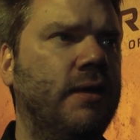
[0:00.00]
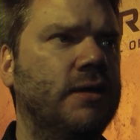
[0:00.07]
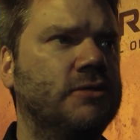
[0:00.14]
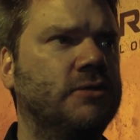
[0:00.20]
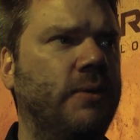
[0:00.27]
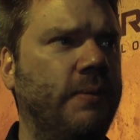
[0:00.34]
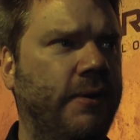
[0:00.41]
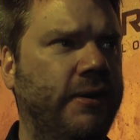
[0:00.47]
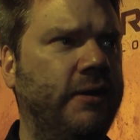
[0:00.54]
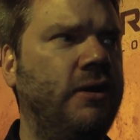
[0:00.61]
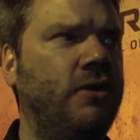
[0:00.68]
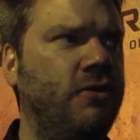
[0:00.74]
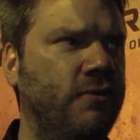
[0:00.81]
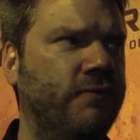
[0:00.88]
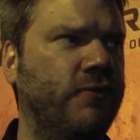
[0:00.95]
So we wanted a
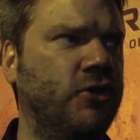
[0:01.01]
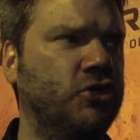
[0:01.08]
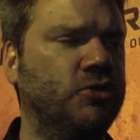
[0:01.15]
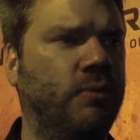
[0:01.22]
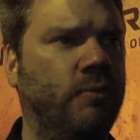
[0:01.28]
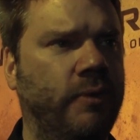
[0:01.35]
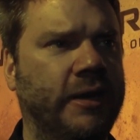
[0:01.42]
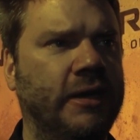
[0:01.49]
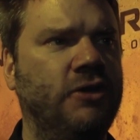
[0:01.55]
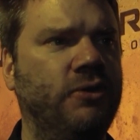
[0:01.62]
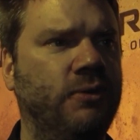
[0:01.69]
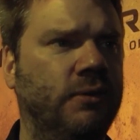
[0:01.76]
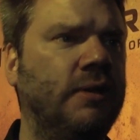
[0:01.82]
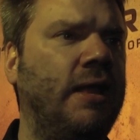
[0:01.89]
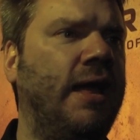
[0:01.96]
new version where we can
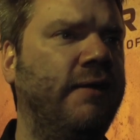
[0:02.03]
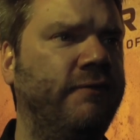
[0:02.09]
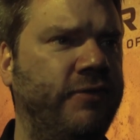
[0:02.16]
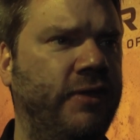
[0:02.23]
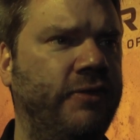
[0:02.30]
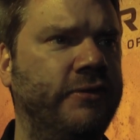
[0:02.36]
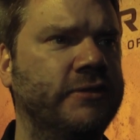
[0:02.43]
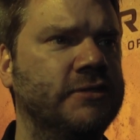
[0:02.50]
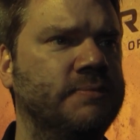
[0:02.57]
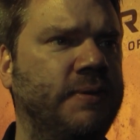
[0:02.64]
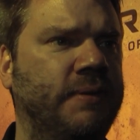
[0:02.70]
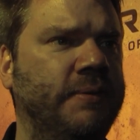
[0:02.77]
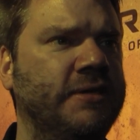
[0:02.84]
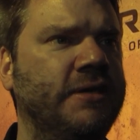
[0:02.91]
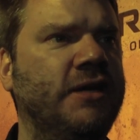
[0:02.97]
do a lot of the other
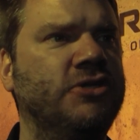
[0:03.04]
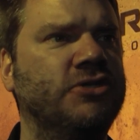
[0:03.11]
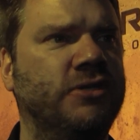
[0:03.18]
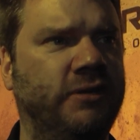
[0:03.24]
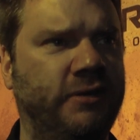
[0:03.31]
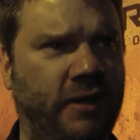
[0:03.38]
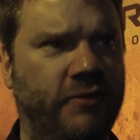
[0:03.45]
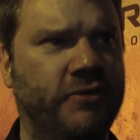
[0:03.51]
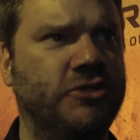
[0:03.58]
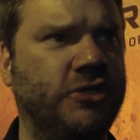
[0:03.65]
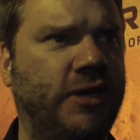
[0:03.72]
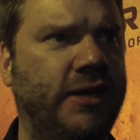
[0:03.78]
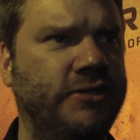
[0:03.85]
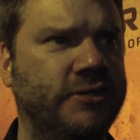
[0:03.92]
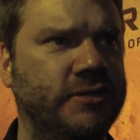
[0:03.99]
experimentation and the other
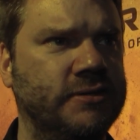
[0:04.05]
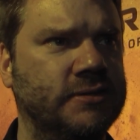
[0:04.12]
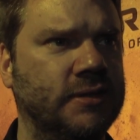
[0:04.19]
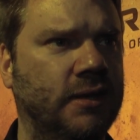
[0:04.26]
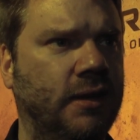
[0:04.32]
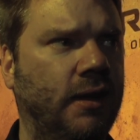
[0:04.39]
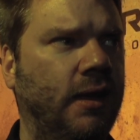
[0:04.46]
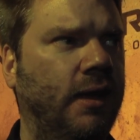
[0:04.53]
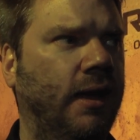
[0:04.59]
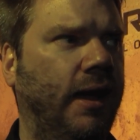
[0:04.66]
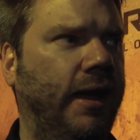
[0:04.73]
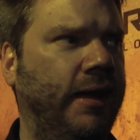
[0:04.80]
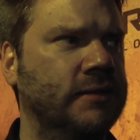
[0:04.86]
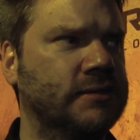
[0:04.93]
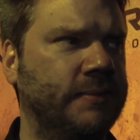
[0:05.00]
changes,
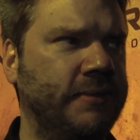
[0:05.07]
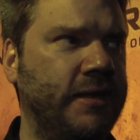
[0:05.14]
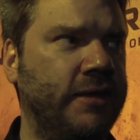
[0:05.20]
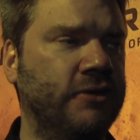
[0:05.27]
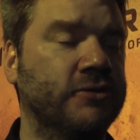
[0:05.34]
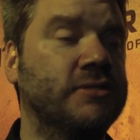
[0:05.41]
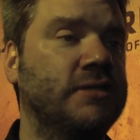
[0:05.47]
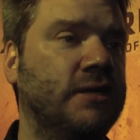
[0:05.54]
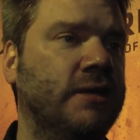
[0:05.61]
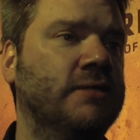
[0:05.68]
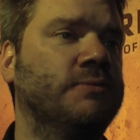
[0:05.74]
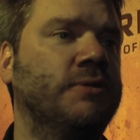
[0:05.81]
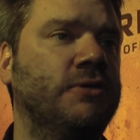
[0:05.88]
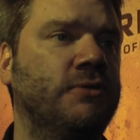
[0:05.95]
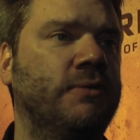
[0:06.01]
and some of that you'll see as
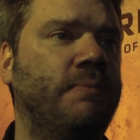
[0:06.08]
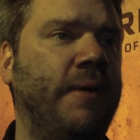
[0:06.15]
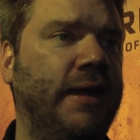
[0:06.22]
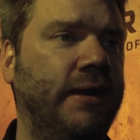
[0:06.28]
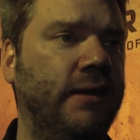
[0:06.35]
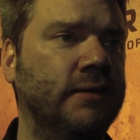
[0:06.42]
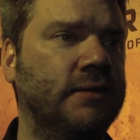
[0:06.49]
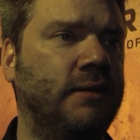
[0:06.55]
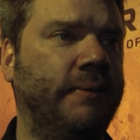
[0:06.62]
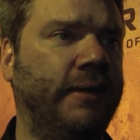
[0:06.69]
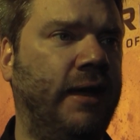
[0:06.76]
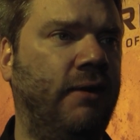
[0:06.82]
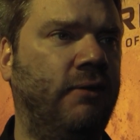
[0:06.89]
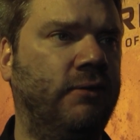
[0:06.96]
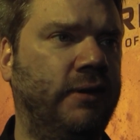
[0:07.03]
we do the beta coming
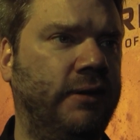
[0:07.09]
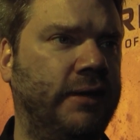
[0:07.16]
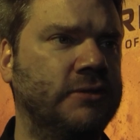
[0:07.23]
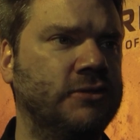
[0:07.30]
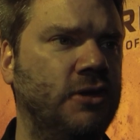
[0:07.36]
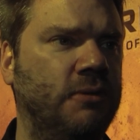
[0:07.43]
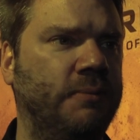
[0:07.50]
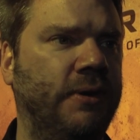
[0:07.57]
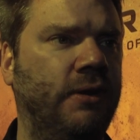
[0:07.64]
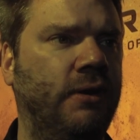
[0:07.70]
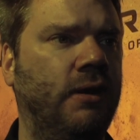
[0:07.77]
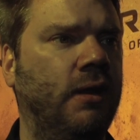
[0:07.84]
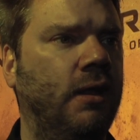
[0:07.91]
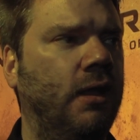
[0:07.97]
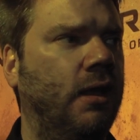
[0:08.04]
out in
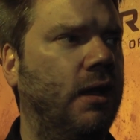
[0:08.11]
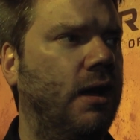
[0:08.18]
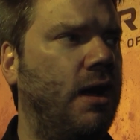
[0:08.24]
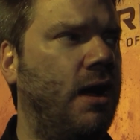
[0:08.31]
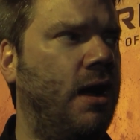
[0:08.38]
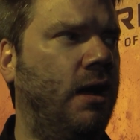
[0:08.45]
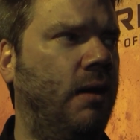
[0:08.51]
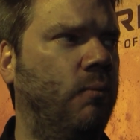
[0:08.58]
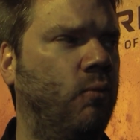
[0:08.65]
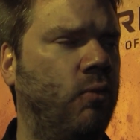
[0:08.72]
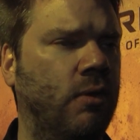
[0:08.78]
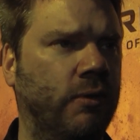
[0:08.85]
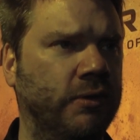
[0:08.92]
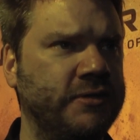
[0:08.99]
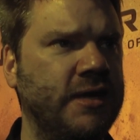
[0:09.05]
October,
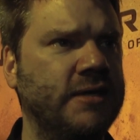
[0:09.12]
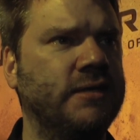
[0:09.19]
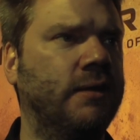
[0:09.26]
where we'll take the